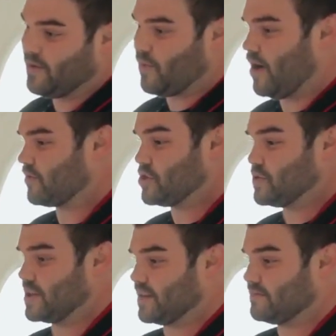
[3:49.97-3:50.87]
while
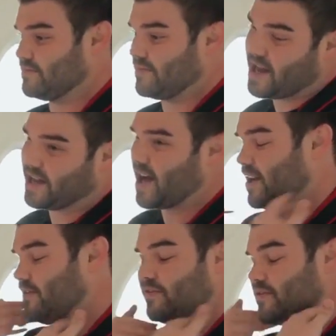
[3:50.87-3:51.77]
reducing any kind
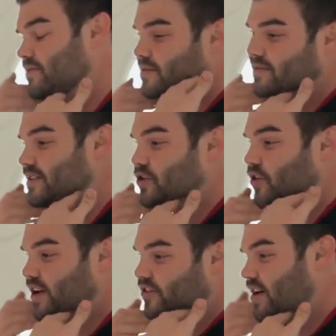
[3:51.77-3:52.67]
of little
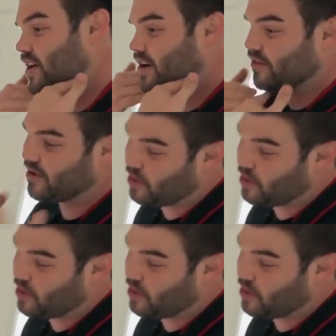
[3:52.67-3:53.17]
things down here that